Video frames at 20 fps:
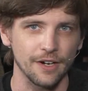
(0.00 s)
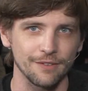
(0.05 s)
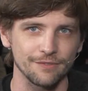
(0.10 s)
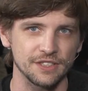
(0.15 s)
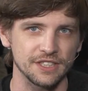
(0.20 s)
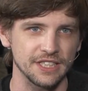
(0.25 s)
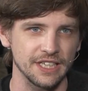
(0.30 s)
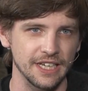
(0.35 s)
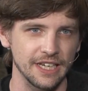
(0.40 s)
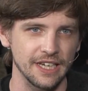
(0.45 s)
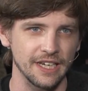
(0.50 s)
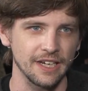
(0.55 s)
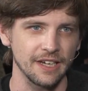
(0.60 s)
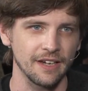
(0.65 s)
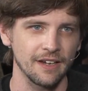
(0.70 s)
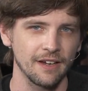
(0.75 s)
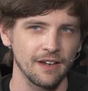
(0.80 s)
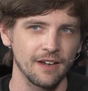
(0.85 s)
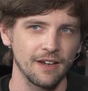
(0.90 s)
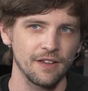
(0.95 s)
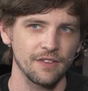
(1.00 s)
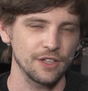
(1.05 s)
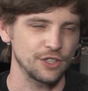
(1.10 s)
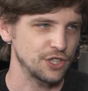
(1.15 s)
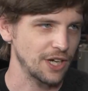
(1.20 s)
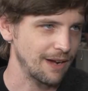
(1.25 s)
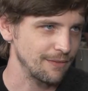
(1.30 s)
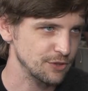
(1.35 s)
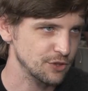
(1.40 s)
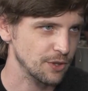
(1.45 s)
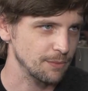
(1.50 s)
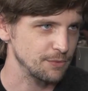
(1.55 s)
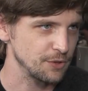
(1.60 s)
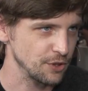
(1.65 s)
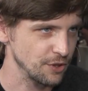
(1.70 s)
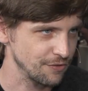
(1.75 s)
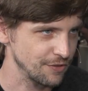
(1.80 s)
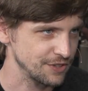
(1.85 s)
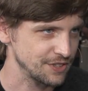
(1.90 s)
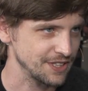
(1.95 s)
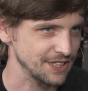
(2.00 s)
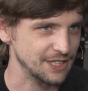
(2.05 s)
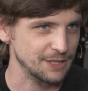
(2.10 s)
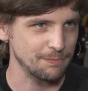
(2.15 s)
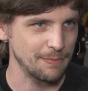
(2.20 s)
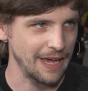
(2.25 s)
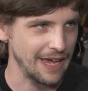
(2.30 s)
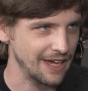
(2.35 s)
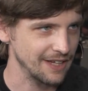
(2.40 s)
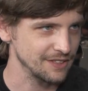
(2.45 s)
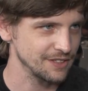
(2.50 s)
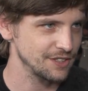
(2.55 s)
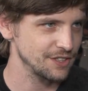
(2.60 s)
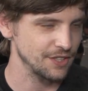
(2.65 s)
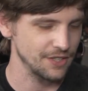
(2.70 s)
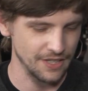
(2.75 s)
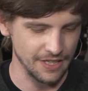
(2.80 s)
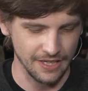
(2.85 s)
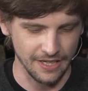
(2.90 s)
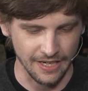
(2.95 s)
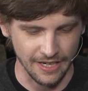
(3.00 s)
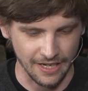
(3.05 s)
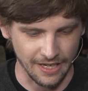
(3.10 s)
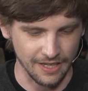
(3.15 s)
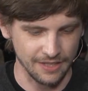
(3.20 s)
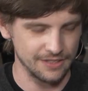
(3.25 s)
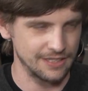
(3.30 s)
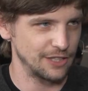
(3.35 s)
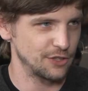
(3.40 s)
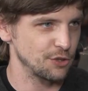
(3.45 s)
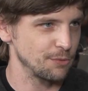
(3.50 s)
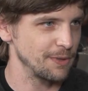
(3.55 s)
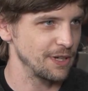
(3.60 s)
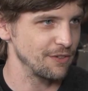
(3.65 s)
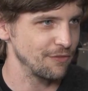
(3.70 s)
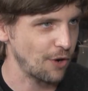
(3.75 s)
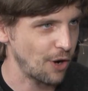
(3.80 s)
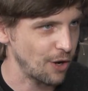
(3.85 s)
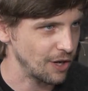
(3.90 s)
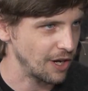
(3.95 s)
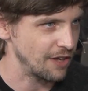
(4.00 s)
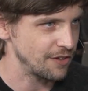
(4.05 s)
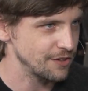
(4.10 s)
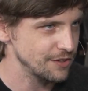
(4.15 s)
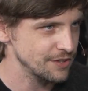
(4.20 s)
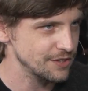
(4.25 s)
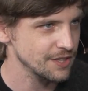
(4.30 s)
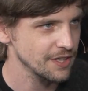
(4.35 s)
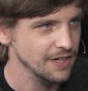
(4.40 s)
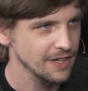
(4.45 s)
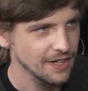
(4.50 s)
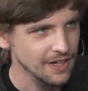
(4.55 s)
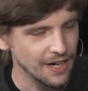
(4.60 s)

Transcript: of seeing the JavaScript universe expand to the uh, detriment of all others,